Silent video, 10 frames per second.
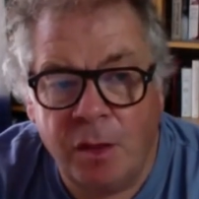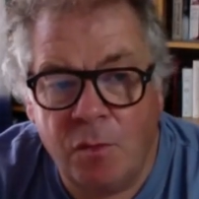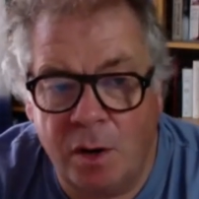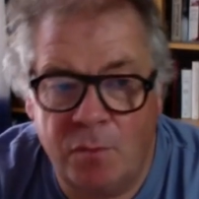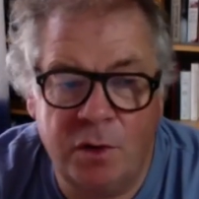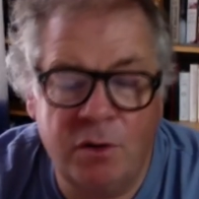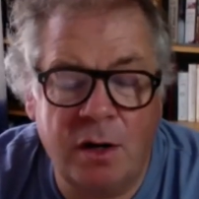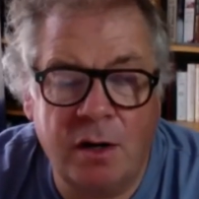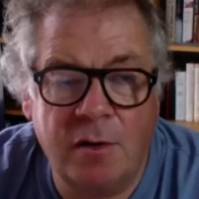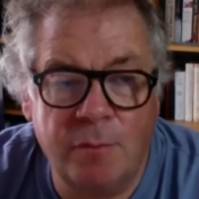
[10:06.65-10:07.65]
when we
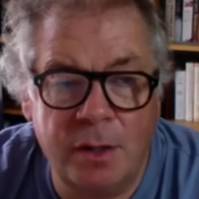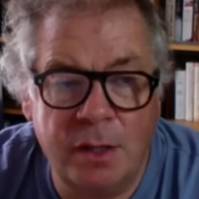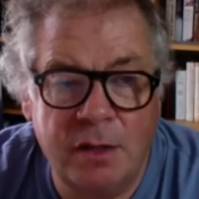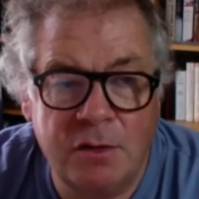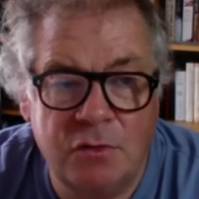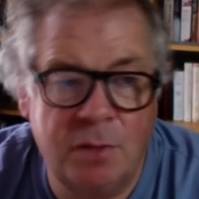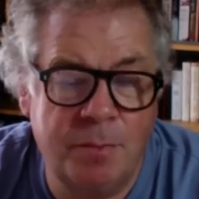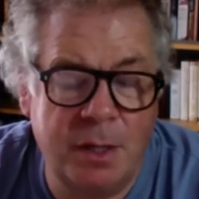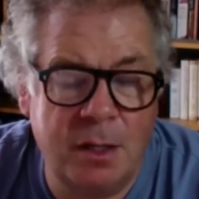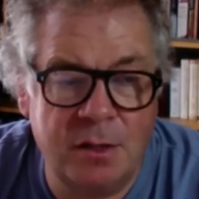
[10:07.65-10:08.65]
run out of money to
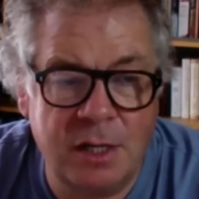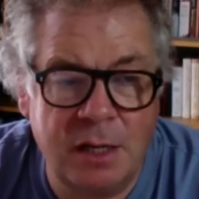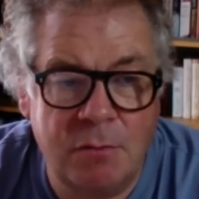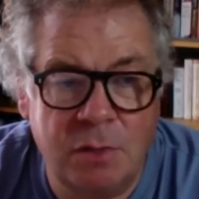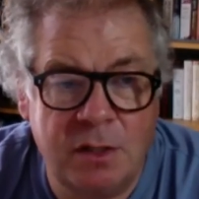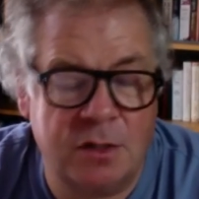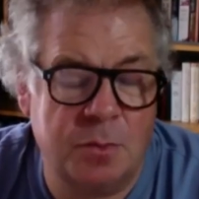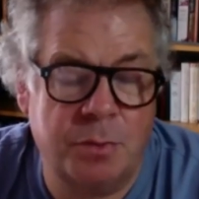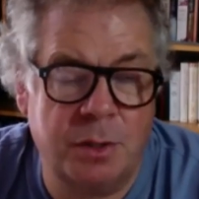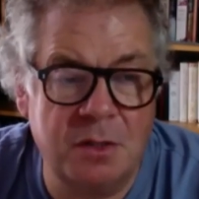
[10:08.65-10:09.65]
repay our debt, we
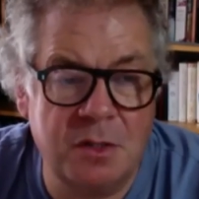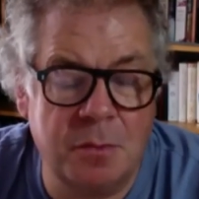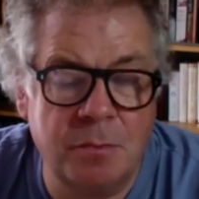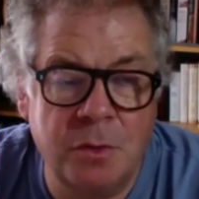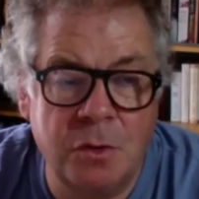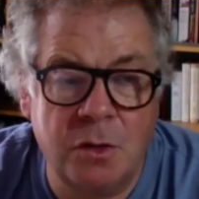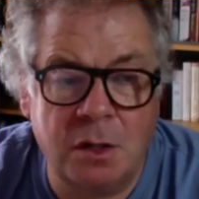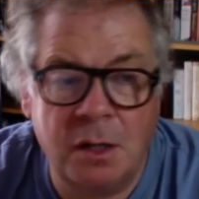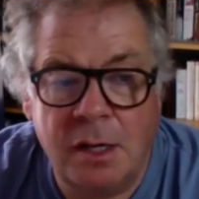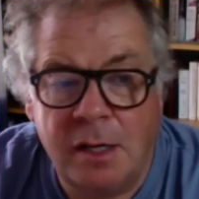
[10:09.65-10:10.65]
just print some more.